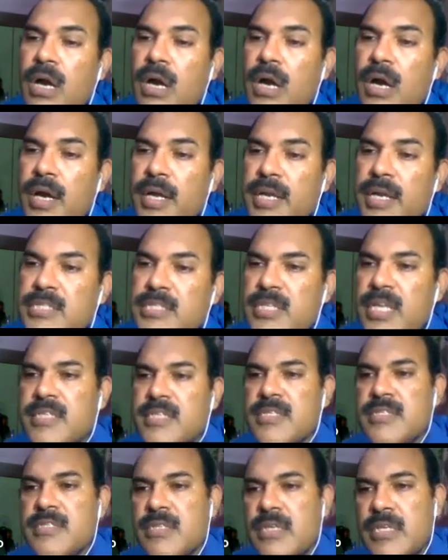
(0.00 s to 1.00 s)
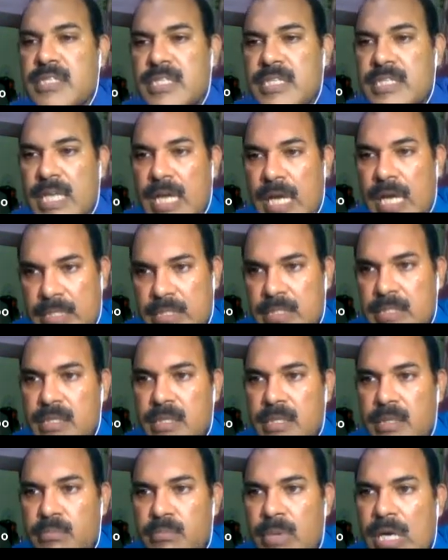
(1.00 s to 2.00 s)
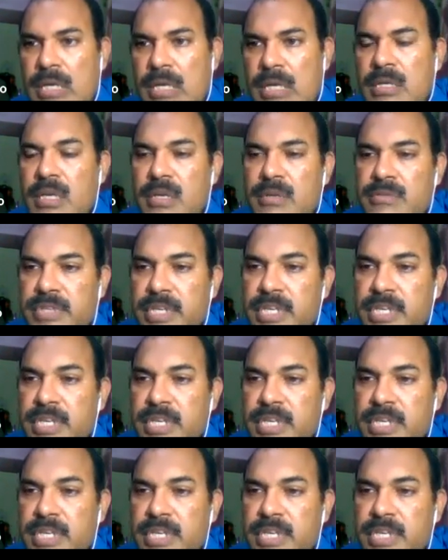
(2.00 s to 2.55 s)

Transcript: uh, wrist extensor is intact, but